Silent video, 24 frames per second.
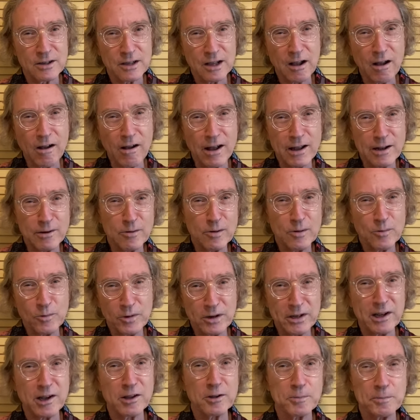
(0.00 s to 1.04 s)
When
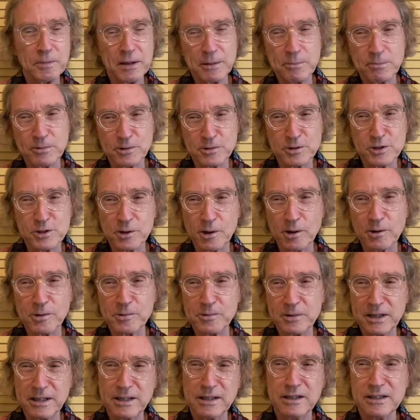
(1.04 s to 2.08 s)
the other people are
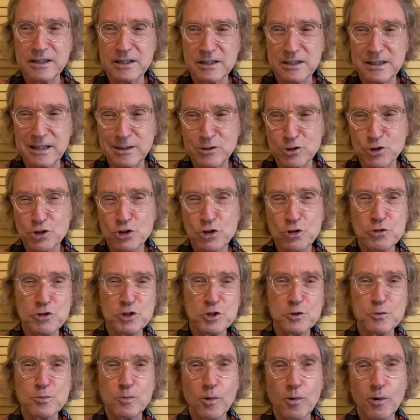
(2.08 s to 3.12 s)
soloing, he sounds too
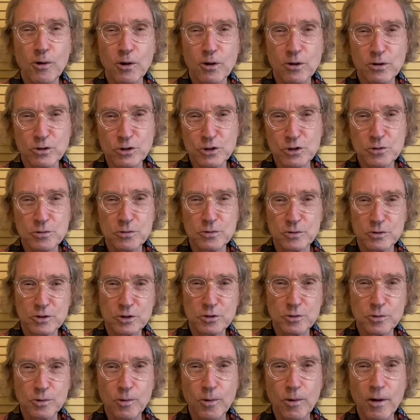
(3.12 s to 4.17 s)
small, too
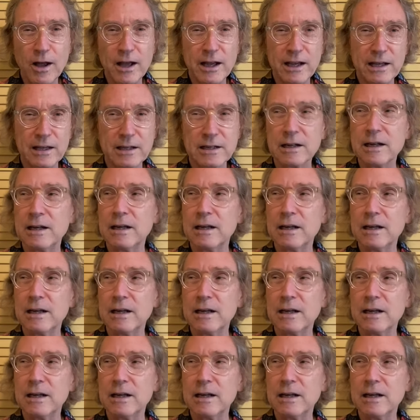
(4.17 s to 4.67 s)
quiet.